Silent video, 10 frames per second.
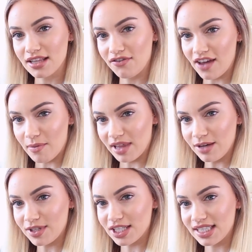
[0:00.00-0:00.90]
to the
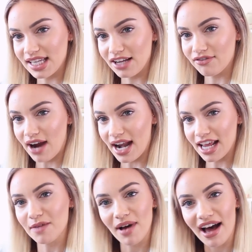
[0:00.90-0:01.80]
family, which is sitting right
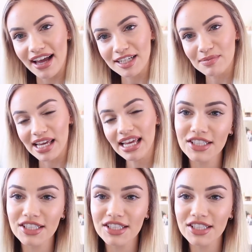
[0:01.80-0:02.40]
here behind me.